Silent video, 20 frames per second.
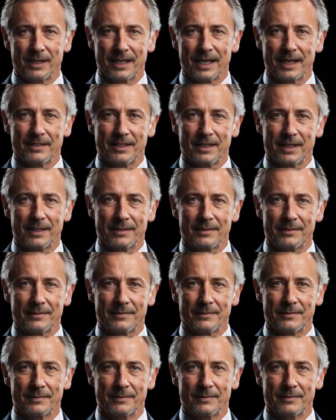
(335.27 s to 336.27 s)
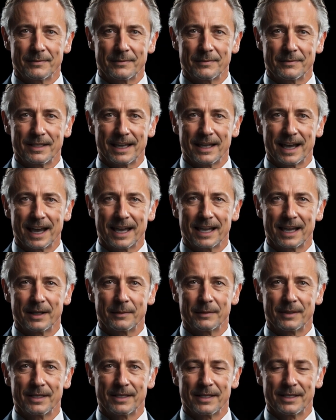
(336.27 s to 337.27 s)
It is important to experiment and
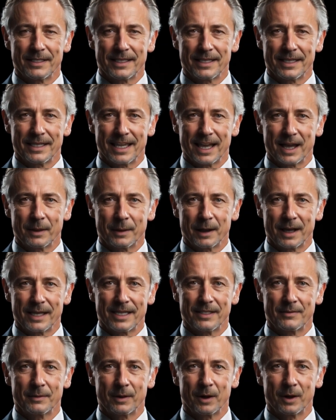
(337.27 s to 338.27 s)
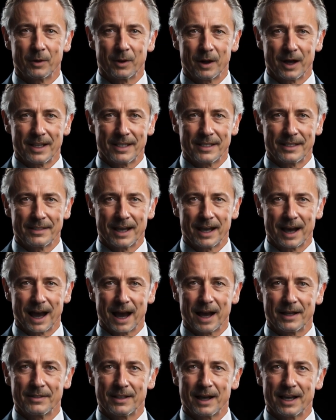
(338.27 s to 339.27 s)
adapt to individual room acoustics and
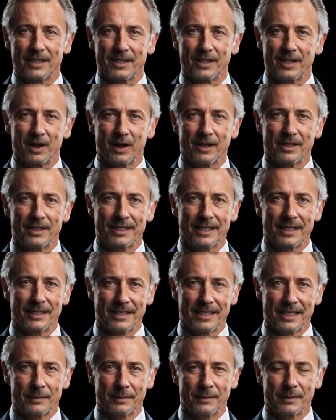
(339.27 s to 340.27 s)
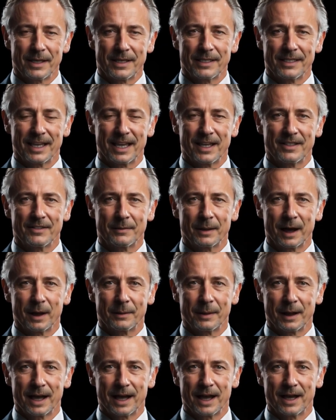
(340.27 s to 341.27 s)
to explore various tone angles
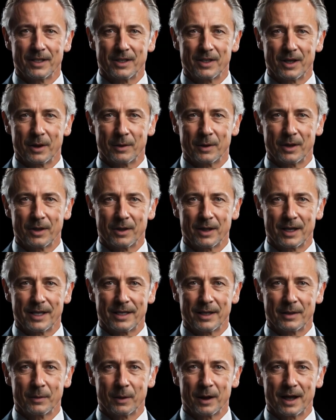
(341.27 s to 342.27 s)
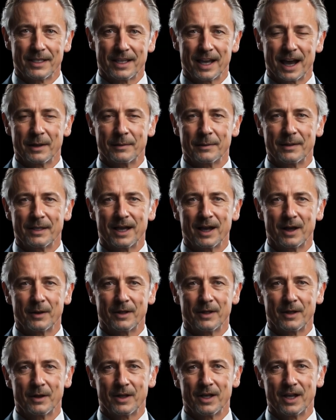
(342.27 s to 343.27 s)
and dispersion patterns to achieve the
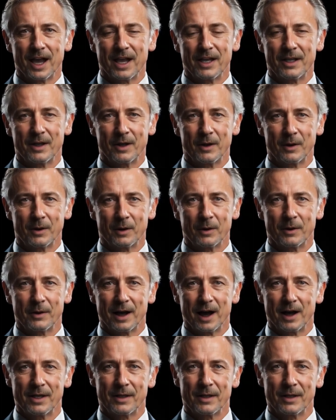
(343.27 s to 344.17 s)
desired sonic character.